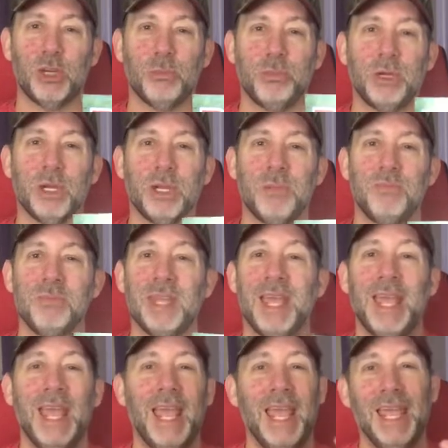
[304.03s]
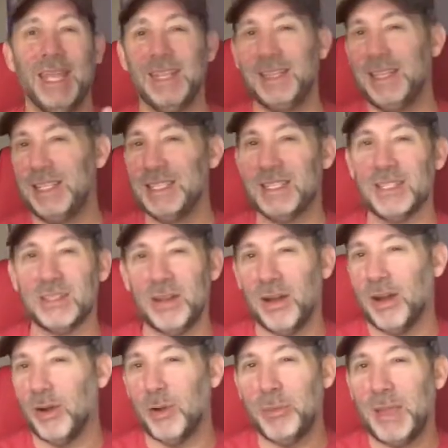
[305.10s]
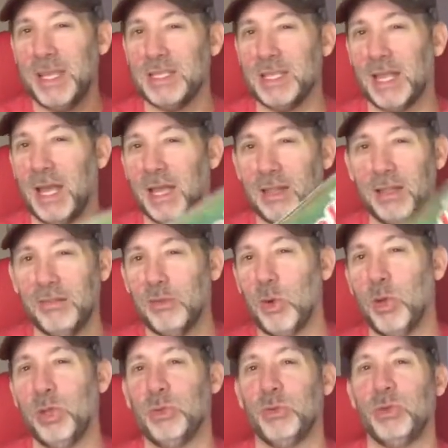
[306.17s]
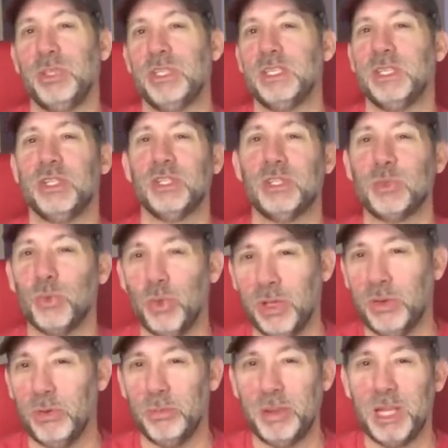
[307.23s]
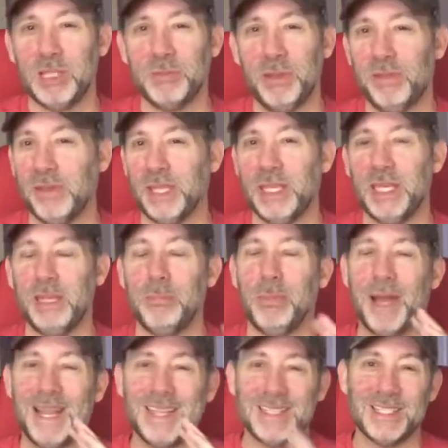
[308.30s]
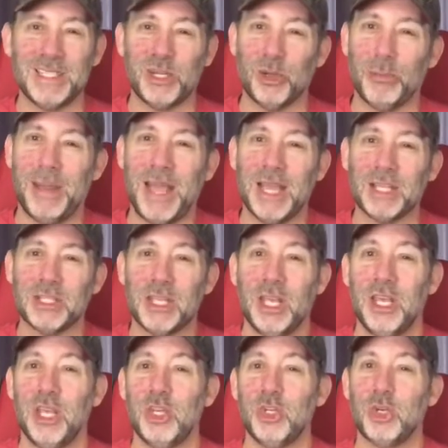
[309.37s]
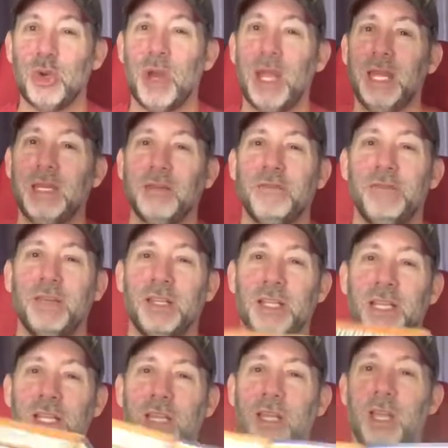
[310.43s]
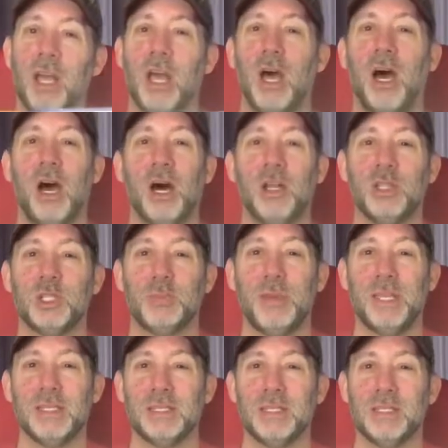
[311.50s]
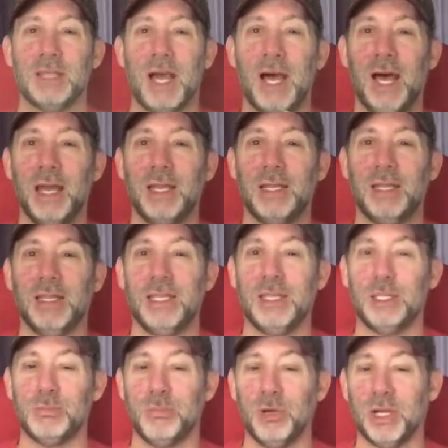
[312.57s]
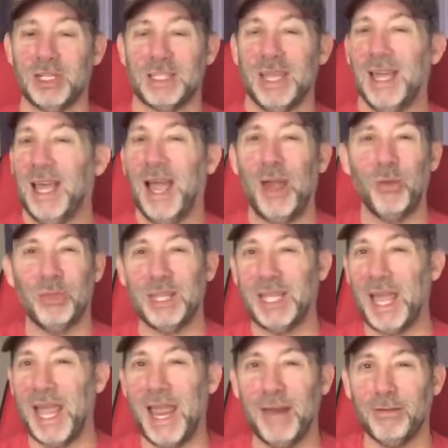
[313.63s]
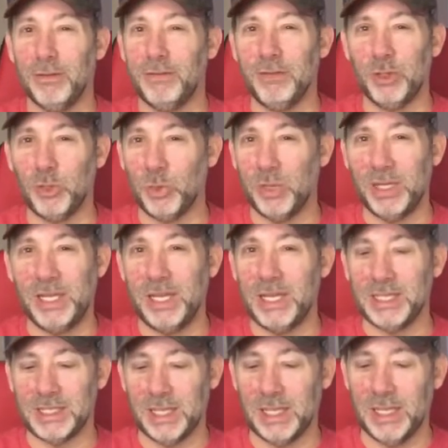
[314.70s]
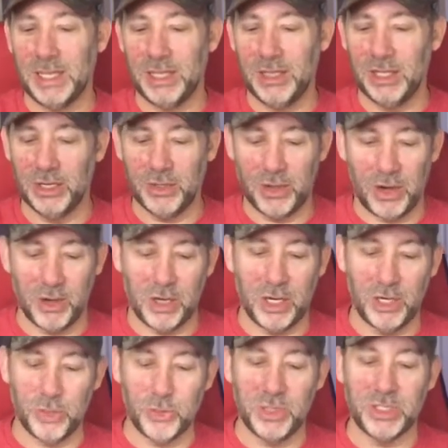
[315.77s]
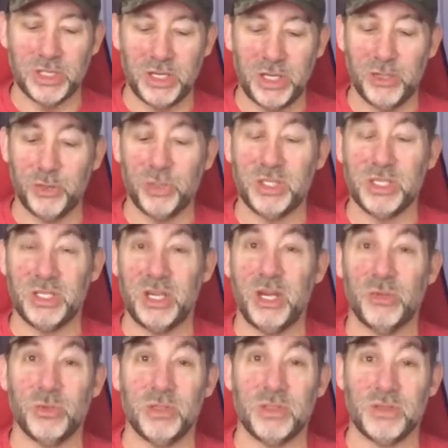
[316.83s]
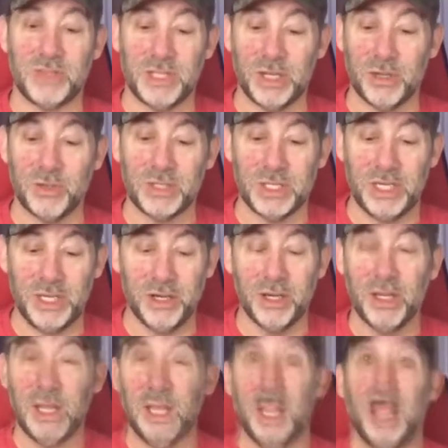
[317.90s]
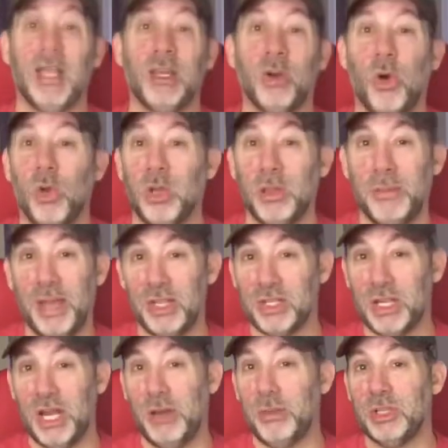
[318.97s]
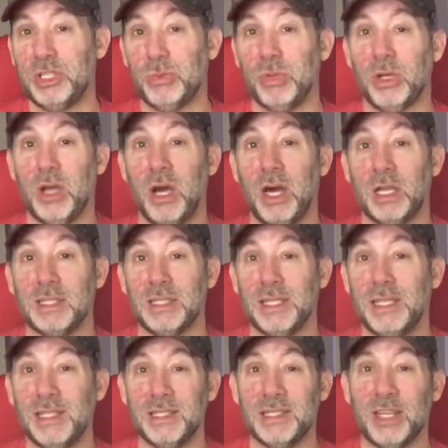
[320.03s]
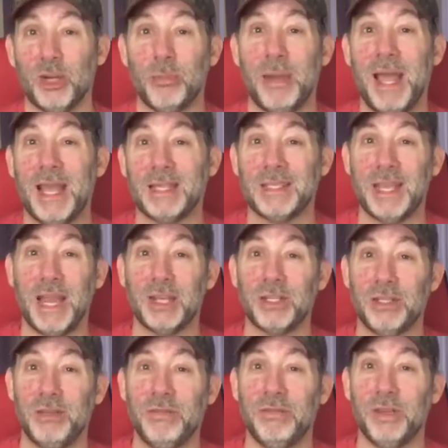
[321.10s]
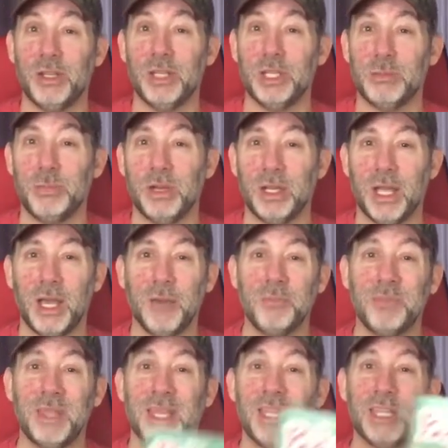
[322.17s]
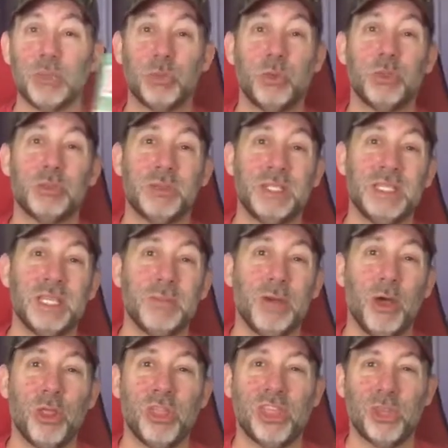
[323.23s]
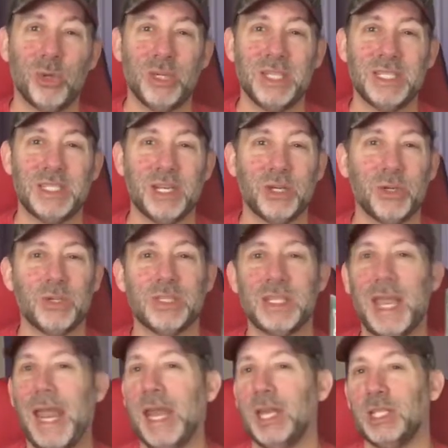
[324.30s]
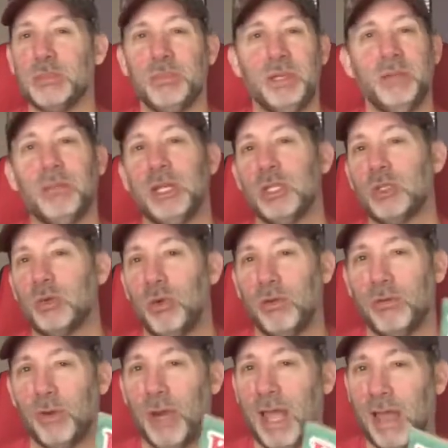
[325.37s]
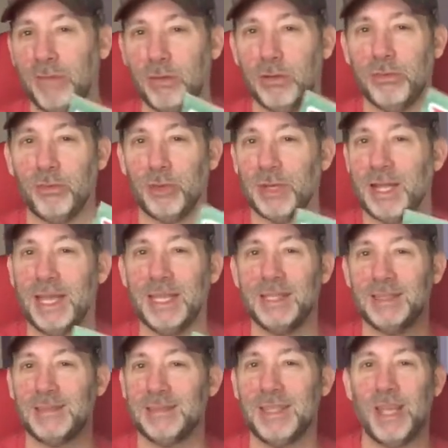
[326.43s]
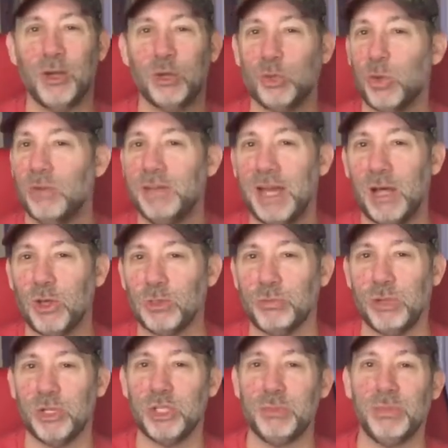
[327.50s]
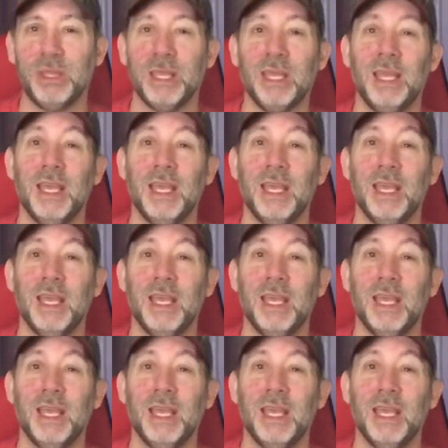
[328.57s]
book. And these things are amazing. I love going through these. It just really reminds me of a kid buying the sticker packs, trying to fill in all the spaces on these books. I don't think I ever filled one in as a kid. There are hundreds and hundreds and hundreds of stickers in here. I could only imagine how much it would cost in sticker packs to actually fill this book up. This one was missing about 30 stickers, and it's been in my store forever for like $10 or $12 plus shipping.